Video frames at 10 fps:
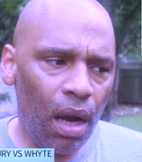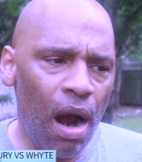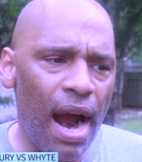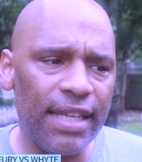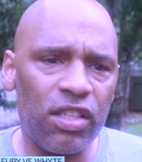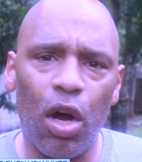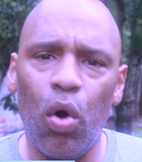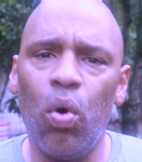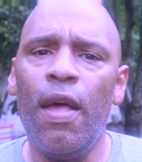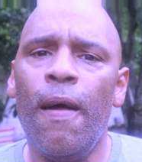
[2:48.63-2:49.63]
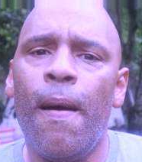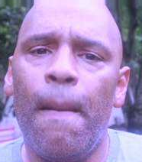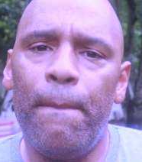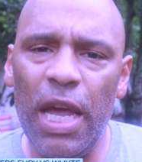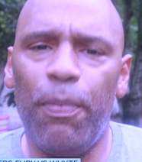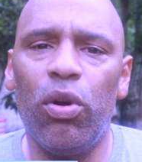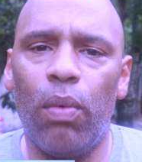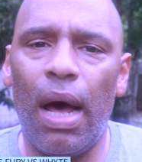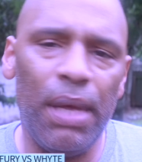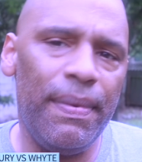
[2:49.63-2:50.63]
All right, so
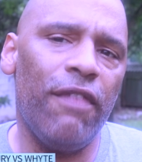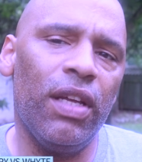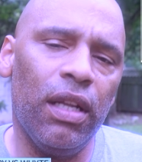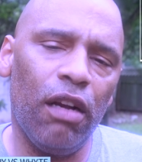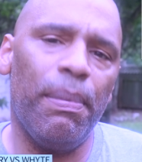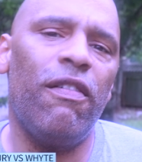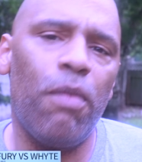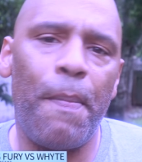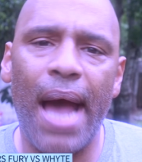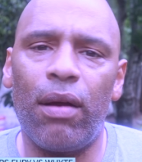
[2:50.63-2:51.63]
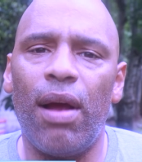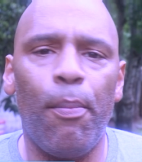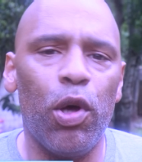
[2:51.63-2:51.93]
people, I'm going to give you a little bit of a background.